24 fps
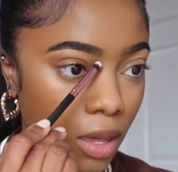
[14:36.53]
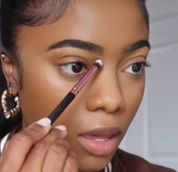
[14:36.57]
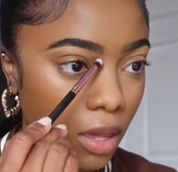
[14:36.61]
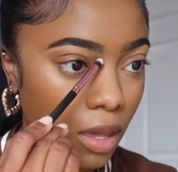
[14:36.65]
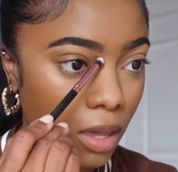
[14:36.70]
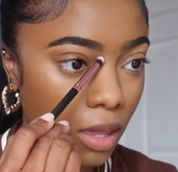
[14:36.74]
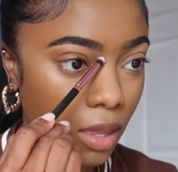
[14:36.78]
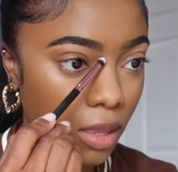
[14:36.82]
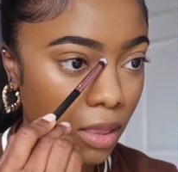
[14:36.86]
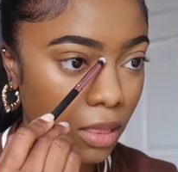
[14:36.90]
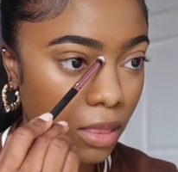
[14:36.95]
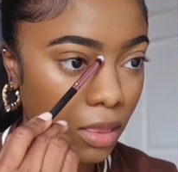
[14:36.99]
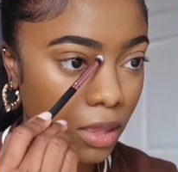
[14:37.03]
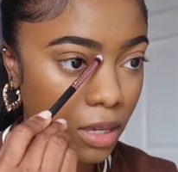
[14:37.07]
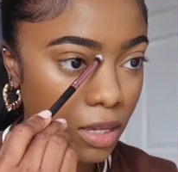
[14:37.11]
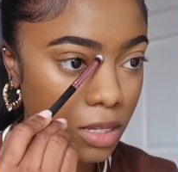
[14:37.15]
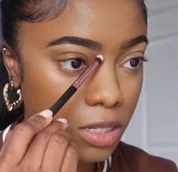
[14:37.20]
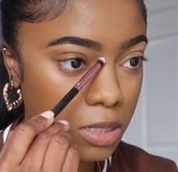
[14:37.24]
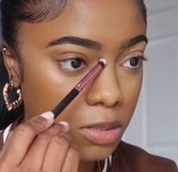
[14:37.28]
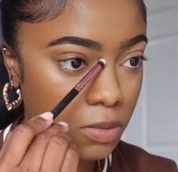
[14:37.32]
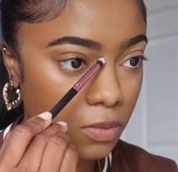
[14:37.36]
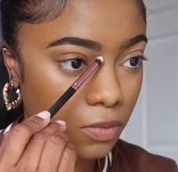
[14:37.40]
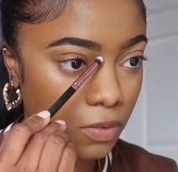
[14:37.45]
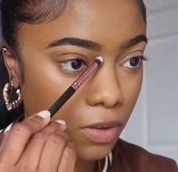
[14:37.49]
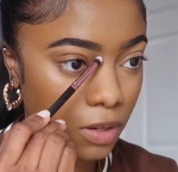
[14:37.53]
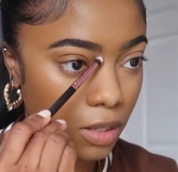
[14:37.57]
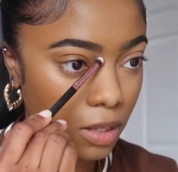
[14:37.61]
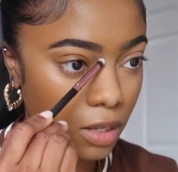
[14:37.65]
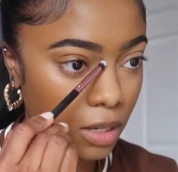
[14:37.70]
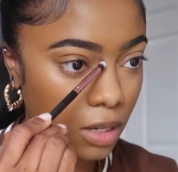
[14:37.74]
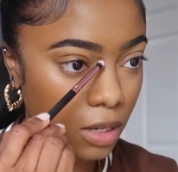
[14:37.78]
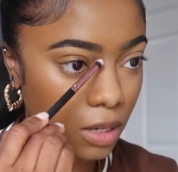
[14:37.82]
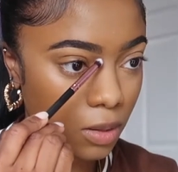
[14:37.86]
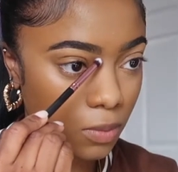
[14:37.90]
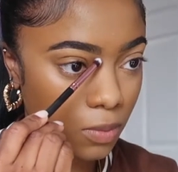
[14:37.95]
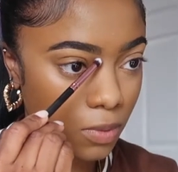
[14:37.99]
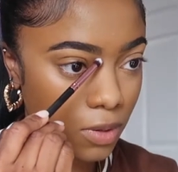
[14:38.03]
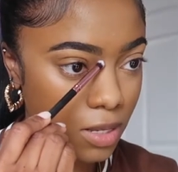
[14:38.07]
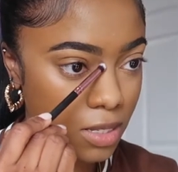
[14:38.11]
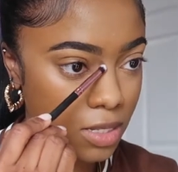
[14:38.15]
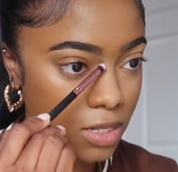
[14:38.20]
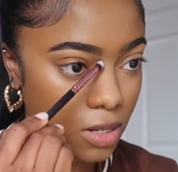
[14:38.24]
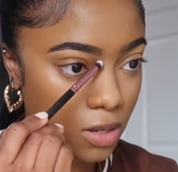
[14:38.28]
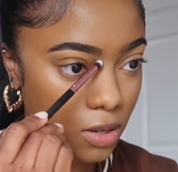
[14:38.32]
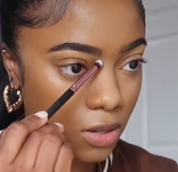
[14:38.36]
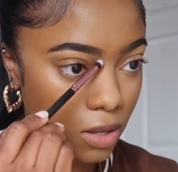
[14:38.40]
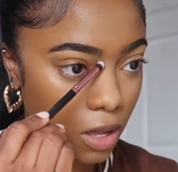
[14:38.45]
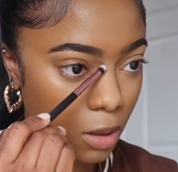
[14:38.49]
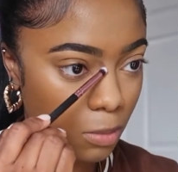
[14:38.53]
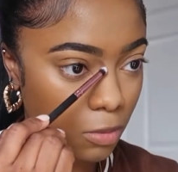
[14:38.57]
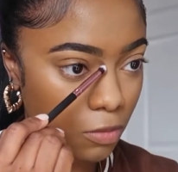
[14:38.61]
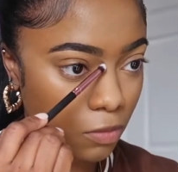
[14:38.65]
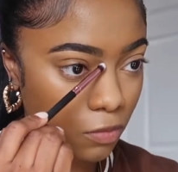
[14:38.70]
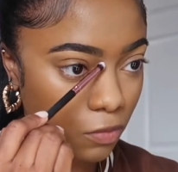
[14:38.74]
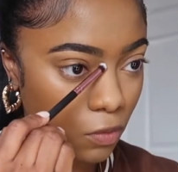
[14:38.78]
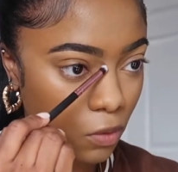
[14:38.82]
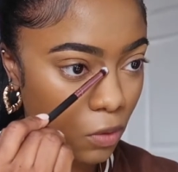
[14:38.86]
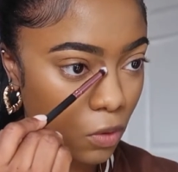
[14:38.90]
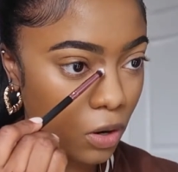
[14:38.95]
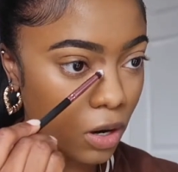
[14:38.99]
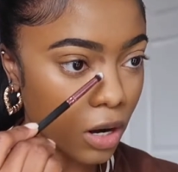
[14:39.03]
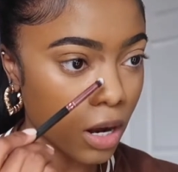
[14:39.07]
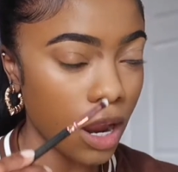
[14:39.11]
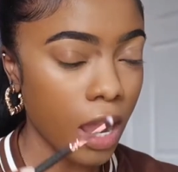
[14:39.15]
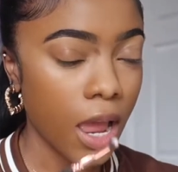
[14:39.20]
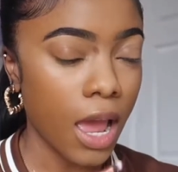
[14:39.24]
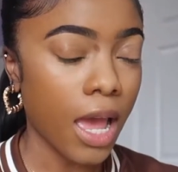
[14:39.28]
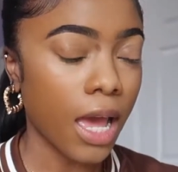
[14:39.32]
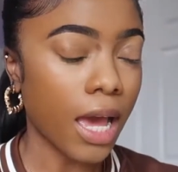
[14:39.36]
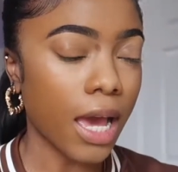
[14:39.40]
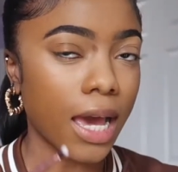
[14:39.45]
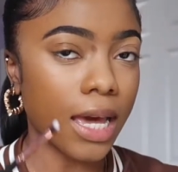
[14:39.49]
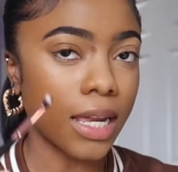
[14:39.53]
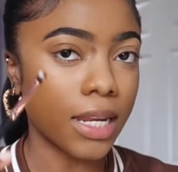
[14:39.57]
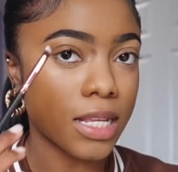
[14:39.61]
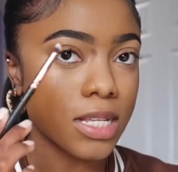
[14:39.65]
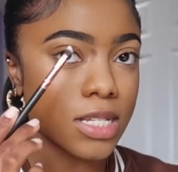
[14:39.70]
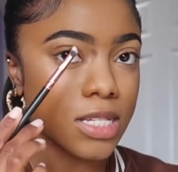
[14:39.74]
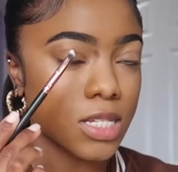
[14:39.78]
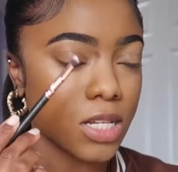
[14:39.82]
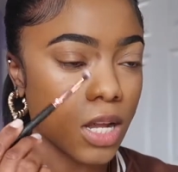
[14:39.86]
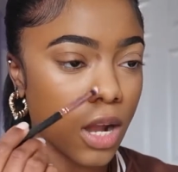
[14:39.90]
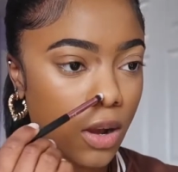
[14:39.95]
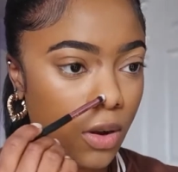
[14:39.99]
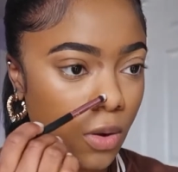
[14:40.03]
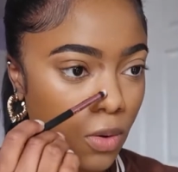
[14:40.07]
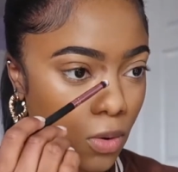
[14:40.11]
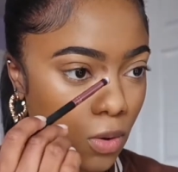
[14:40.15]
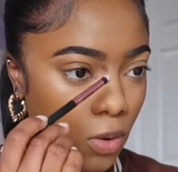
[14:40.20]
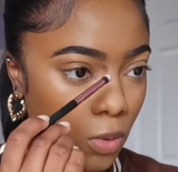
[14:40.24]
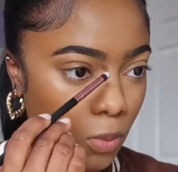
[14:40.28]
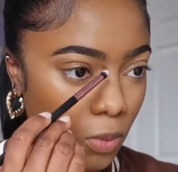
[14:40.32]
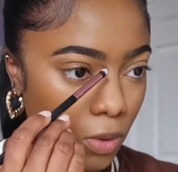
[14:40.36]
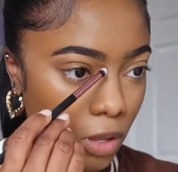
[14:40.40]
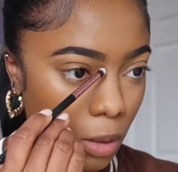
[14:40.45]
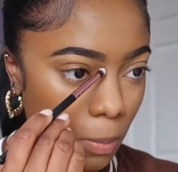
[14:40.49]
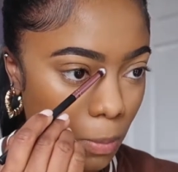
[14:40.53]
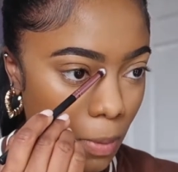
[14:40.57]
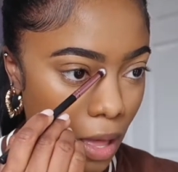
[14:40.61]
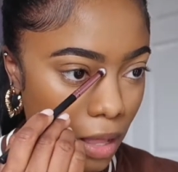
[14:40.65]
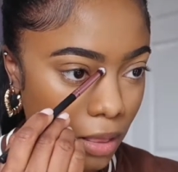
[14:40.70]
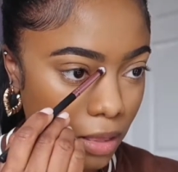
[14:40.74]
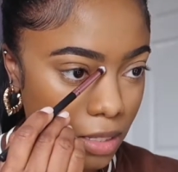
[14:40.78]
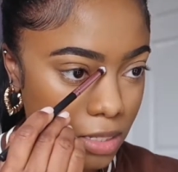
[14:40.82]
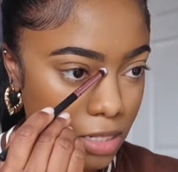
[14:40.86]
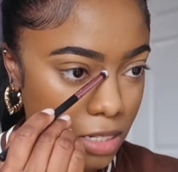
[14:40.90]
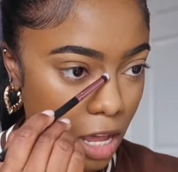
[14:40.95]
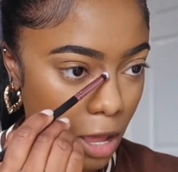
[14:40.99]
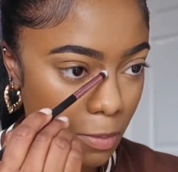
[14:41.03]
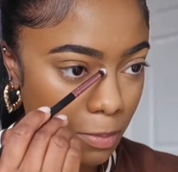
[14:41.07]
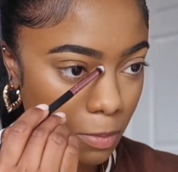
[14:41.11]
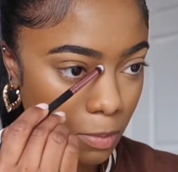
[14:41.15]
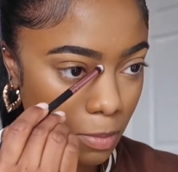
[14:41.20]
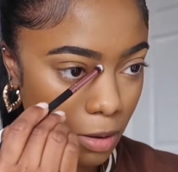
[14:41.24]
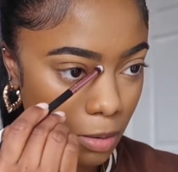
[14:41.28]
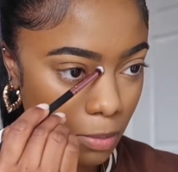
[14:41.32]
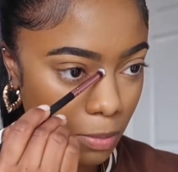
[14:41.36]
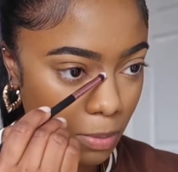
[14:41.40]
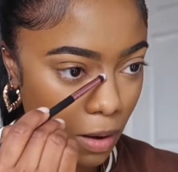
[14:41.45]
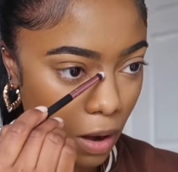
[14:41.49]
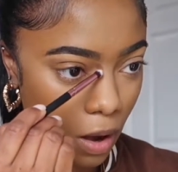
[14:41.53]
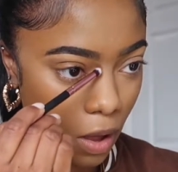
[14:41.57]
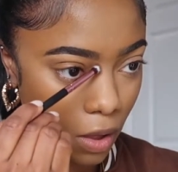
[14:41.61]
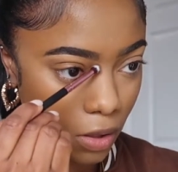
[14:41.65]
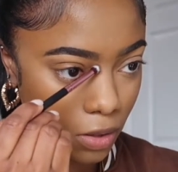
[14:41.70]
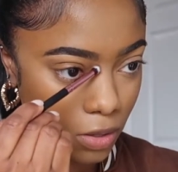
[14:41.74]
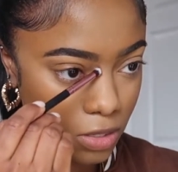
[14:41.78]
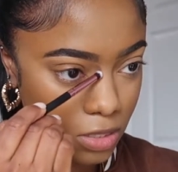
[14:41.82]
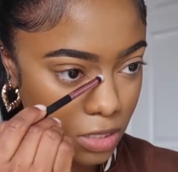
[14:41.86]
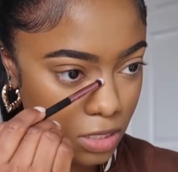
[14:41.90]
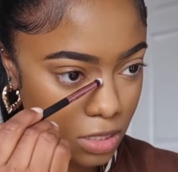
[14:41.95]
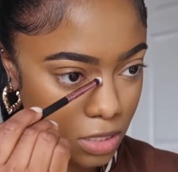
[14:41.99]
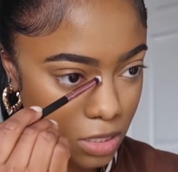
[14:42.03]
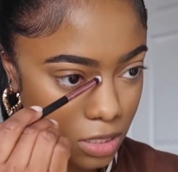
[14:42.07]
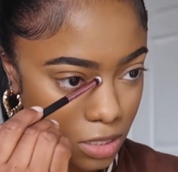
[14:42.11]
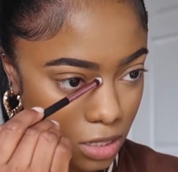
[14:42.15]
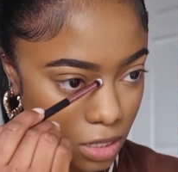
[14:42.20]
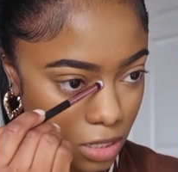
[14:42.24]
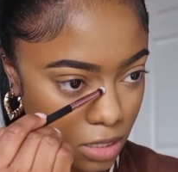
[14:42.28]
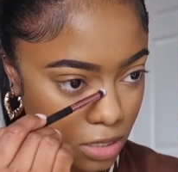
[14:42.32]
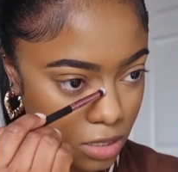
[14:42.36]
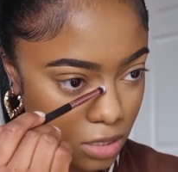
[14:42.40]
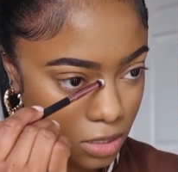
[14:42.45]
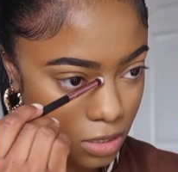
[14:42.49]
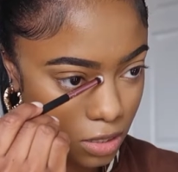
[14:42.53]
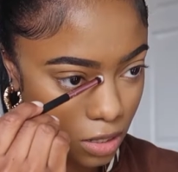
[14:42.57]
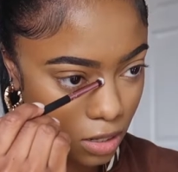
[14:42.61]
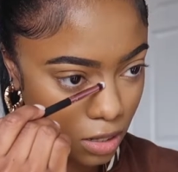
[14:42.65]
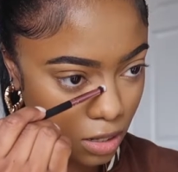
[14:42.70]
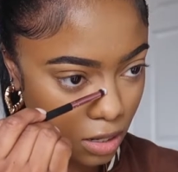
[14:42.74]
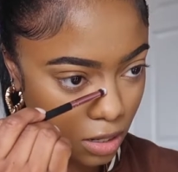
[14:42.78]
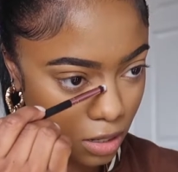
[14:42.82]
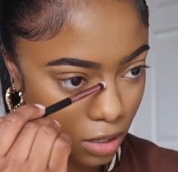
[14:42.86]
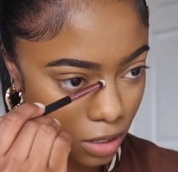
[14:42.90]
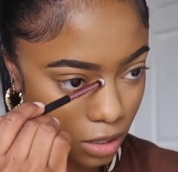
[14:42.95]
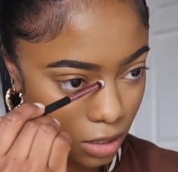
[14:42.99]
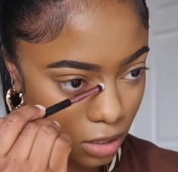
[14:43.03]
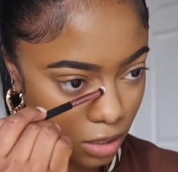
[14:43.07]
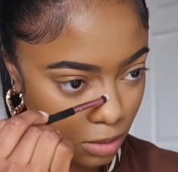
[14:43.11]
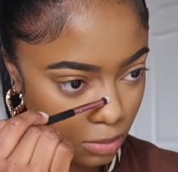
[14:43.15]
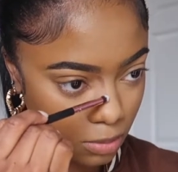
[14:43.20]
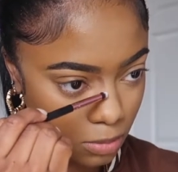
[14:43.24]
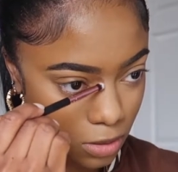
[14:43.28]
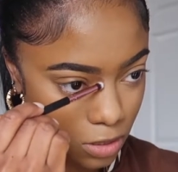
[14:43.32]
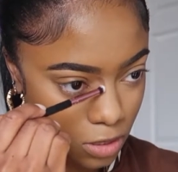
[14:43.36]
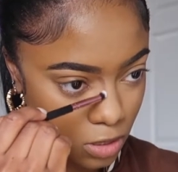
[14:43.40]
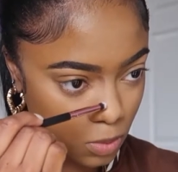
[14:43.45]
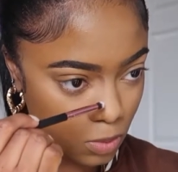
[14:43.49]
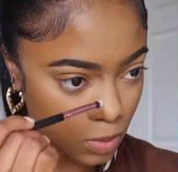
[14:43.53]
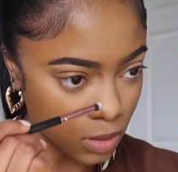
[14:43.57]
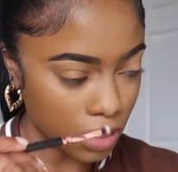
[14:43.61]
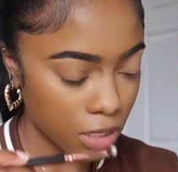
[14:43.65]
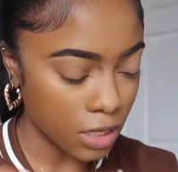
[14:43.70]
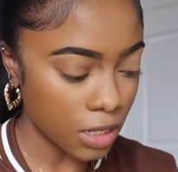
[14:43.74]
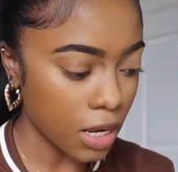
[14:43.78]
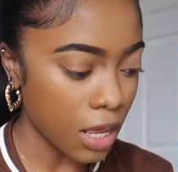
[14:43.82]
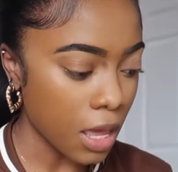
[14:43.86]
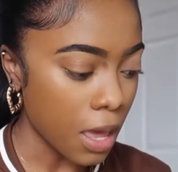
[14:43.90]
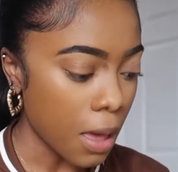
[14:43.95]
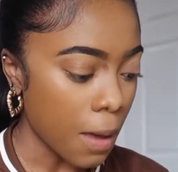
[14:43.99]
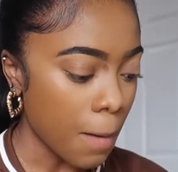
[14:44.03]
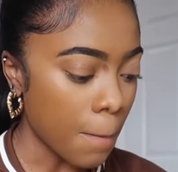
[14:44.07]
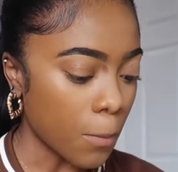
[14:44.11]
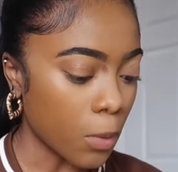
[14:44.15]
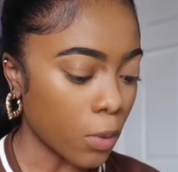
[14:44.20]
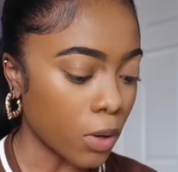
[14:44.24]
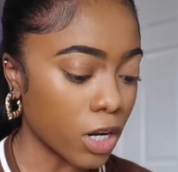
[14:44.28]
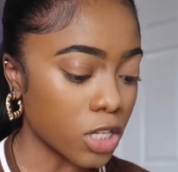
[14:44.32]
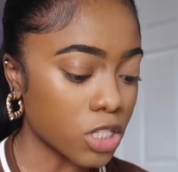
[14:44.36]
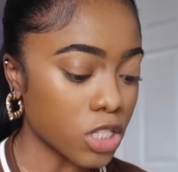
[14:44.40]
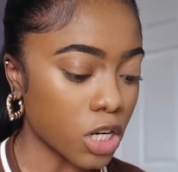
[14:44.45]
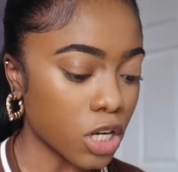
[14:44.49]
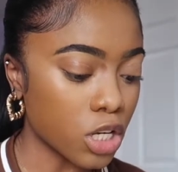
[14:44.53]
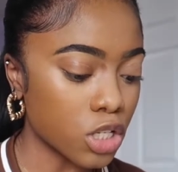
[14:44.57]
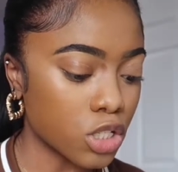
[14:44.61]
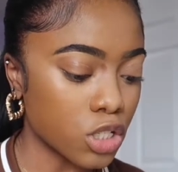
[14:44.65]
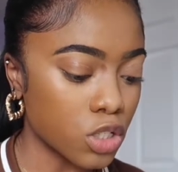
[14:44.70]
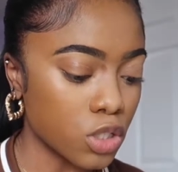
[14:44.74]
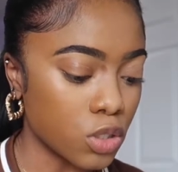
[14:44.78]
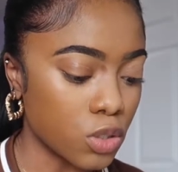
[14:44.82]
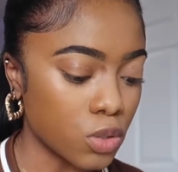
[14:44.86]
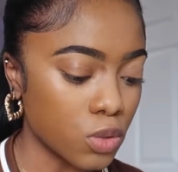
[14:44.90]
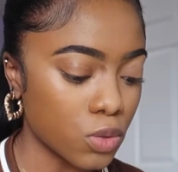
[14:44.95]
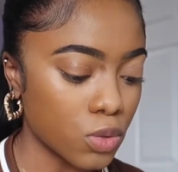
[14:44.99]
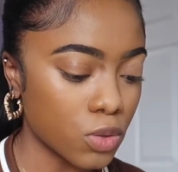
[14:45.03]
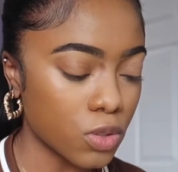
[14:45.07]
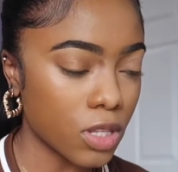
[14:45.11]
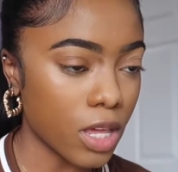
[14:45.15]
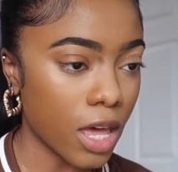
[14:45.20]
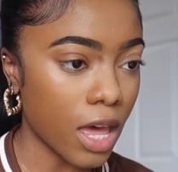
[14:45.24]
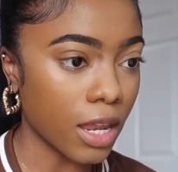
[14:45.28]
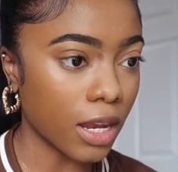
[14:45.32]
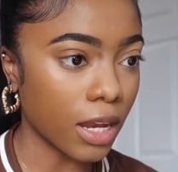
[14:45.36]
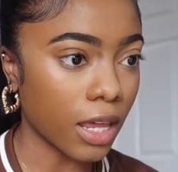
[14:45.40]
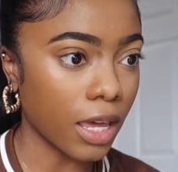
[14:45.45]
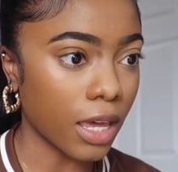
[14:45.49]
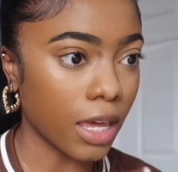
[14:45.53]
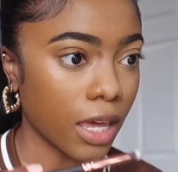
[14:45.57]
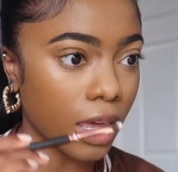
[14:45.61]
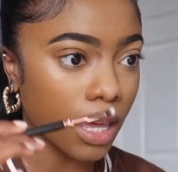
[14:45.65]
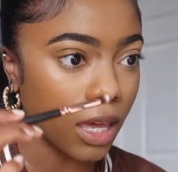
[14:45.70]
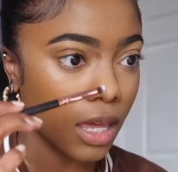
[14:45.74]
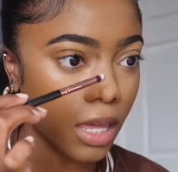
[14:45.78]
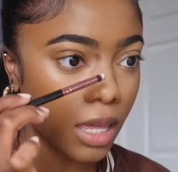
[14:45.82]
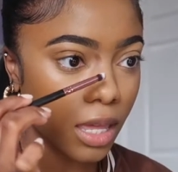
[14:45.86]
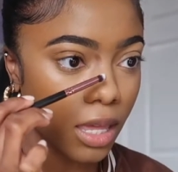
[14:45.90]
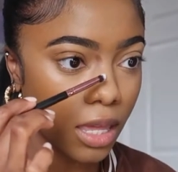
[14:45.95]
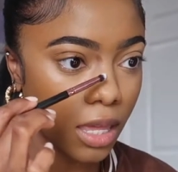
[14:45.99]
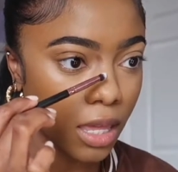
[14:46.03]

And this really, when I tell y'all, before I didn't start all the way up at the top of my brow. I used to just like start kind of like in between. When I started to do that, like